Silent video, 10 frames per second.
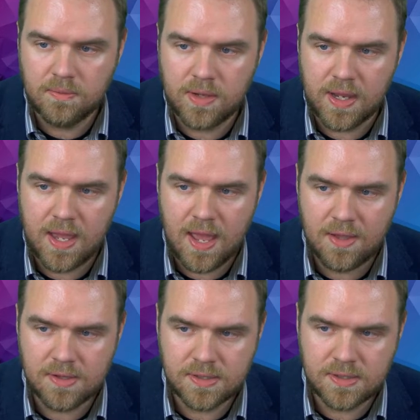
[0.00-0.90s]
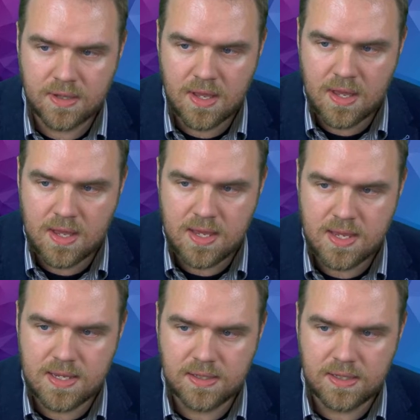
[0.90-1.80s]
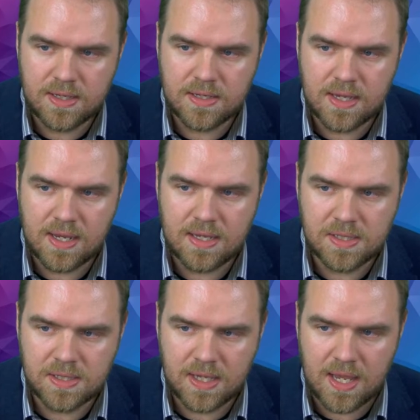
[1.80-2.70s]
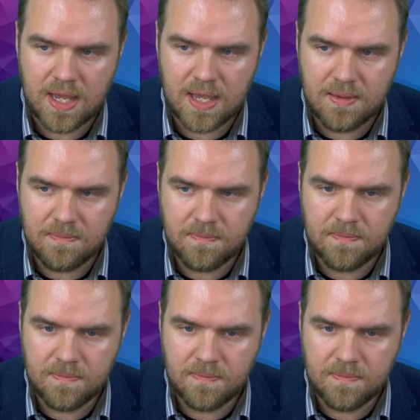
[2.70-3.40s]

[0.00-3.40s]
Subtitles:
Buying a house, is it a scam?